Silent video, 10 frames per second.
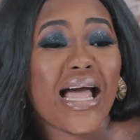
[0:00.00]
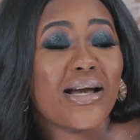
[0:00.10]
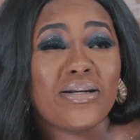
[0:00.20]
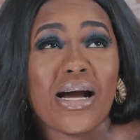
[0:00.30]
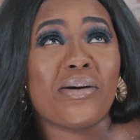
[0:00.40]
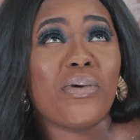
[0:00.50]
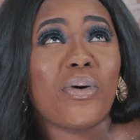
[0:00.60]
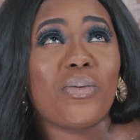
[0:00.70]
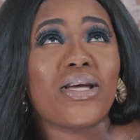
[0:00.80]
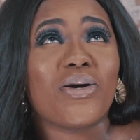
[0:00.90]
I
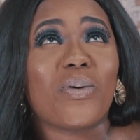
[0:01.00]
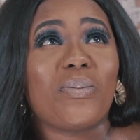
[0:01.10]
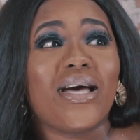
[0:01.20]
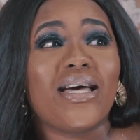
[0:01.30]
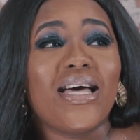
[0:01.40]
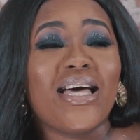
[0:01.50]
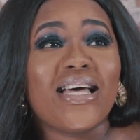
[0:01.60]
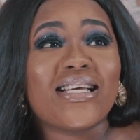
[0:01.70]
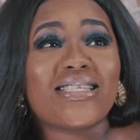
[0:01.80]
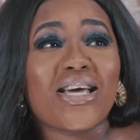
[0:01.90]
remember waking up on my
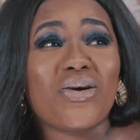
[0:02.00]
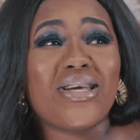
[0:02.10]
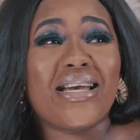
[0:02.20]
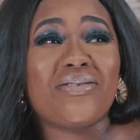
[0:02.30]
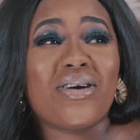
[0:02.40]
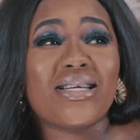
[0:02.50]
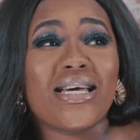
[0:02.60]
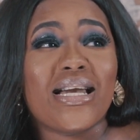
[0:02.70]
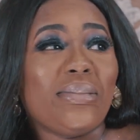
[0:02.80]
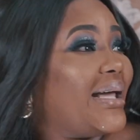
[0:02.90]
second year
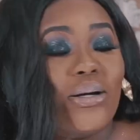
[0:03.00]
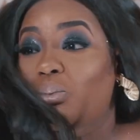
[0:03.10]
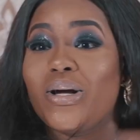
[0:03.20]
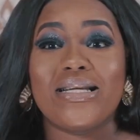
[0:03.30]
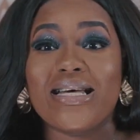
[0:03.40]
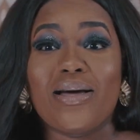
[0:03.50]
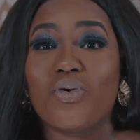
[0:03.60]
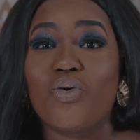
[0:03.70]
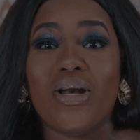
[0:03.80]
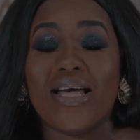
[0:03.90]
anniversary and I'm like, where did
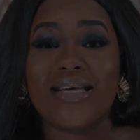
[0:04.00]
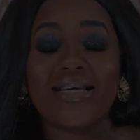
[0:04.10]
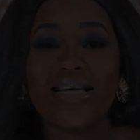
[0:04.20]
time go? Like,